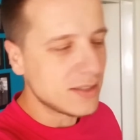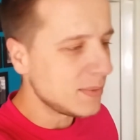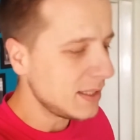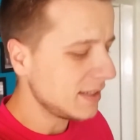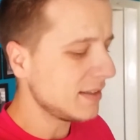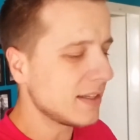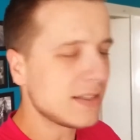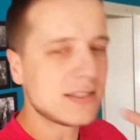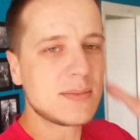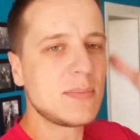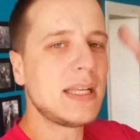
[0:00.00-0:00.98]
I mean, it
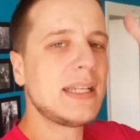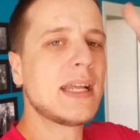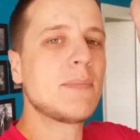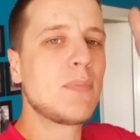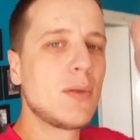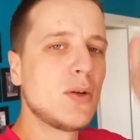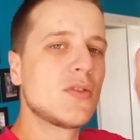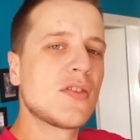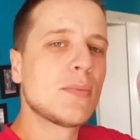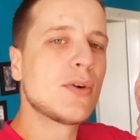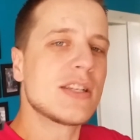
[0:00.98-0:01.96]
doesn't mean that blue is
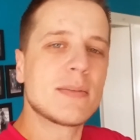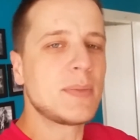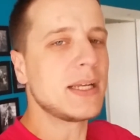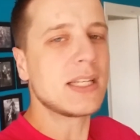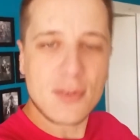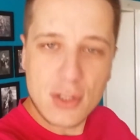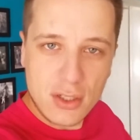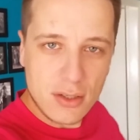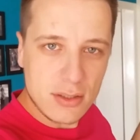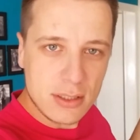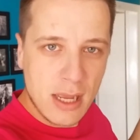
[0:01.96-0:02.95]
for boys and pink is for girls.